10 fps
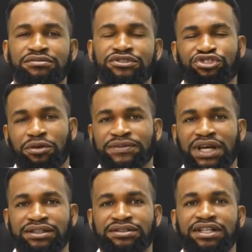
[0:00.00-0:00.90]

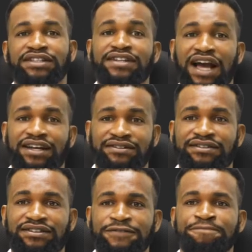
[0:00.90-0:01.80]
substance is
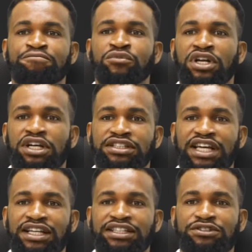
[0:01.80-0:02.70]
gas.
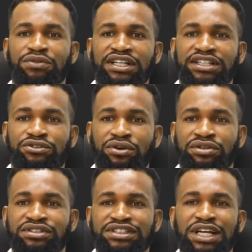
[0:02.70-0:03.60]
Then this one is
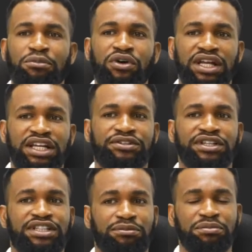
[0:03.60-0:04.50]
called
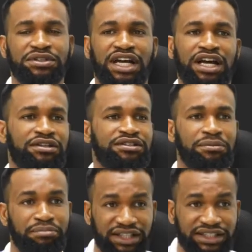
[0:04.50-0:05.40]
thermoelectric thermometer,
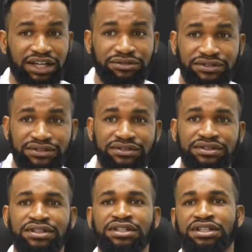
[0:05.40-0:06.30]
the metals.
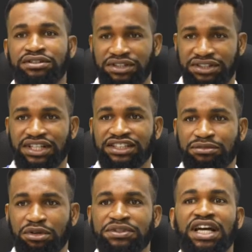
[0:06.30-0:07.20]
Resistance
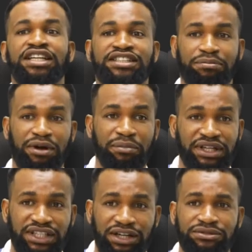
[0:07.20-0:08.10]
thermometer is about
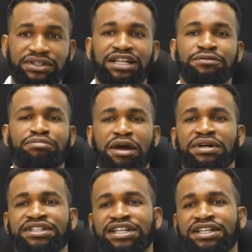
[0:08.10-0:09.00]
metals, and
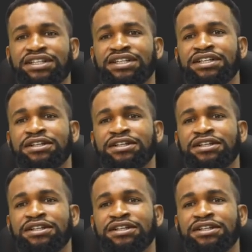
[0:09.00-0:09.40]
bimetallic